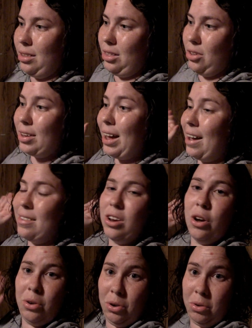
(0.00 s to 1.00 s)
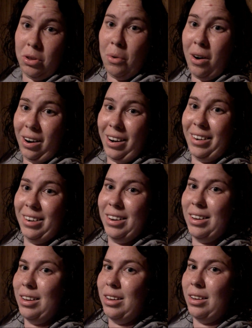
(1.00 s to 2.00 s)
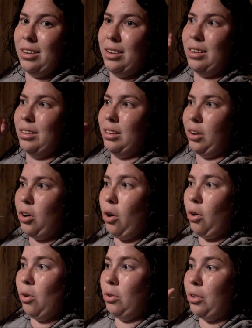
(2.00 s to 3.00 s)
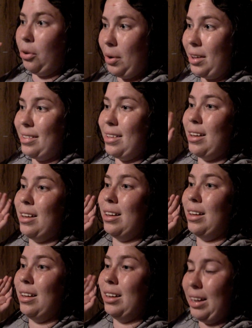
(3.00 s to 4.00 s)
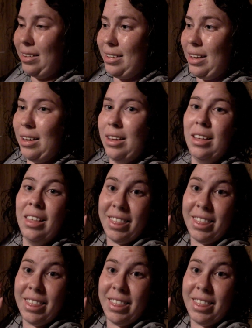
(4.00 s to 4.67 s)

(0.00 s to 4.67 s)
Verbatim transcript: You guys know who you are. Nicole, Carissa, Alyssa,